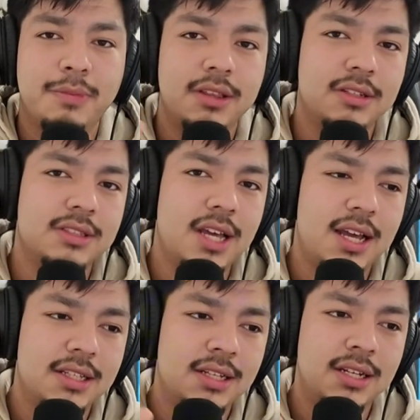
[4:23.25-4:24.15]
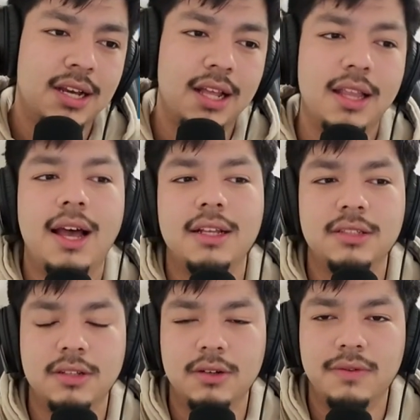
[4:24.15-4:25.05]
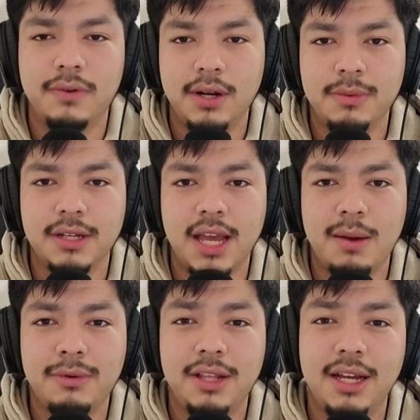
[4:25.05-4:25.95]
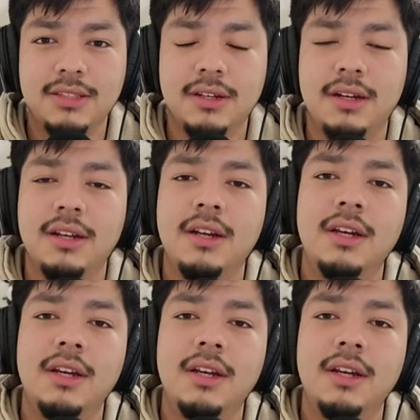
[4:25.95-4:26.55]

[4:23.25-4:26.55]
but there's not a lot, for him to capitalize on.